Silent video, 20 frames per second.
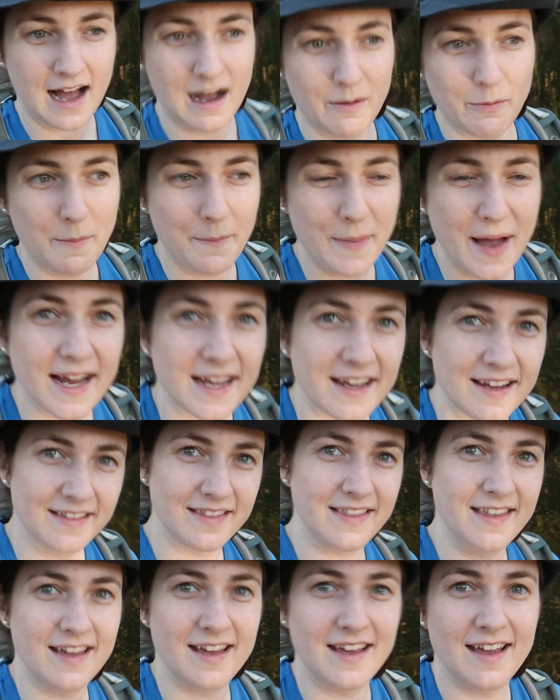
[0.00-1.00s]
We're back at
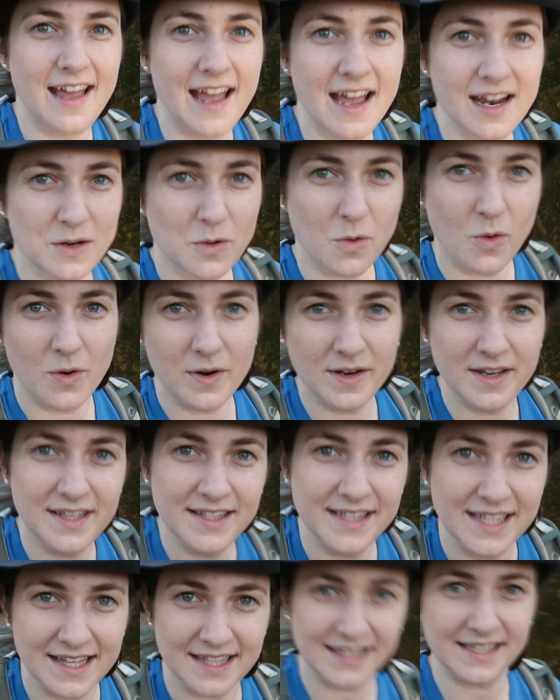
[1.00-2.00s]
the headquarters at the